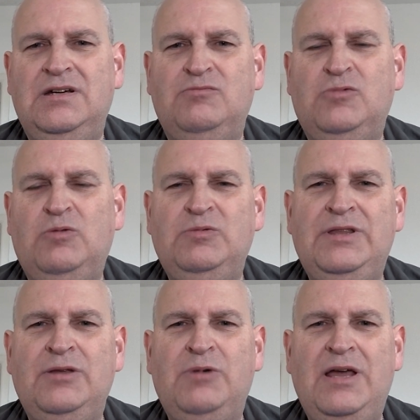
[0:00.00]
And what
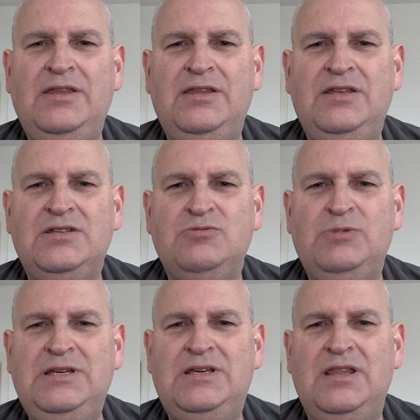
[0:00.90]
with the weather this
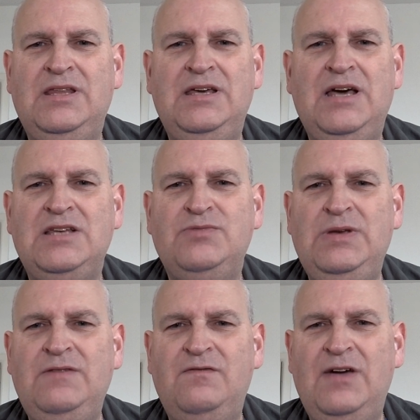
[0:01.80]
week, there has
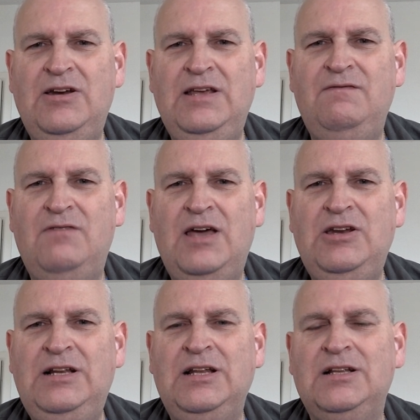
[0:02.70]
been very,
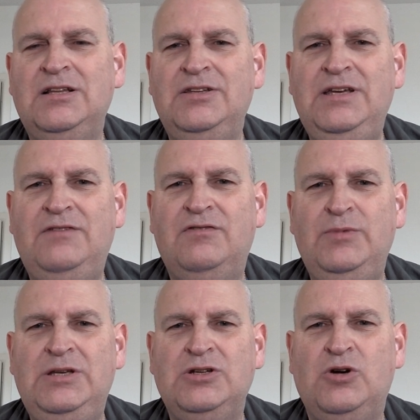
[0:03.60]
very little need for
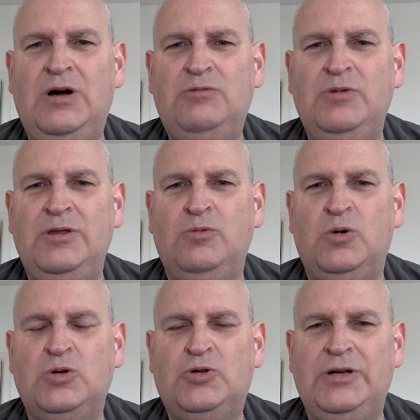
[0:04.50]
me to go out with a
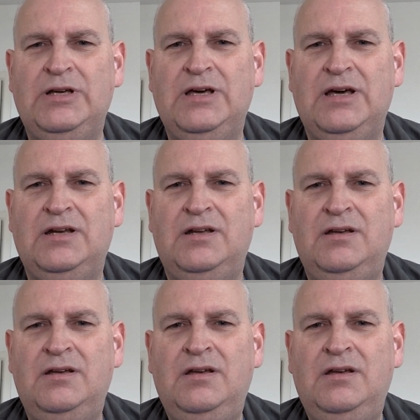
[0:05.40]
watering can,